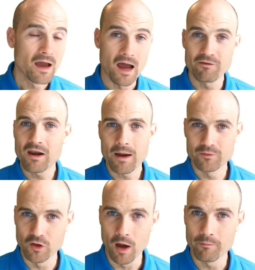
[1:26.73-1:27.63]
I have a
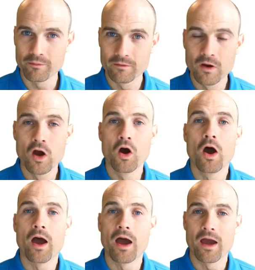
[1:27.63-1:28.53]
laptop,
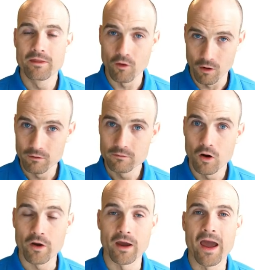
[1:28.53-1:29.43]
enroll,
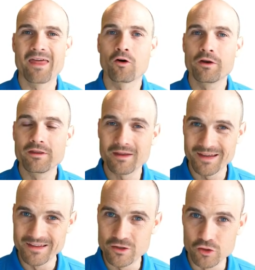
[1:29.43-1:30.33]
okay, enroll in
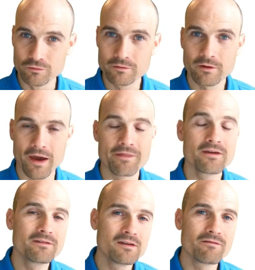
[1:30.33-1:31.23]
Intune, and
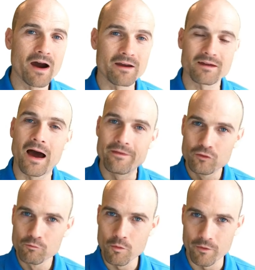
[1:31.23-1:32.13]
this device at
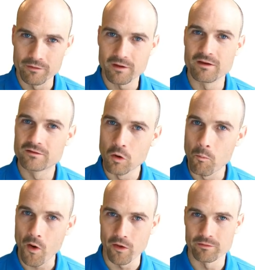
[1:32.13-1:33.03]
the moment is
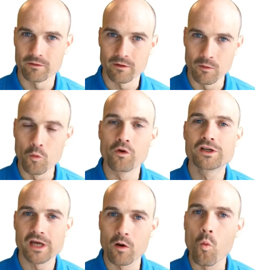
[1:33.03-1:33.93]
compliant, and we will
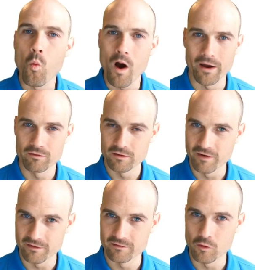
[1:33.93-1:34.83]
check why the
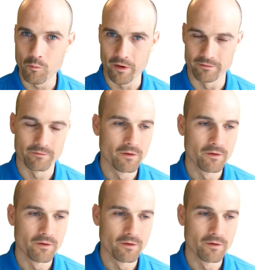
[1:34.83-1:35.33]
device is compliant.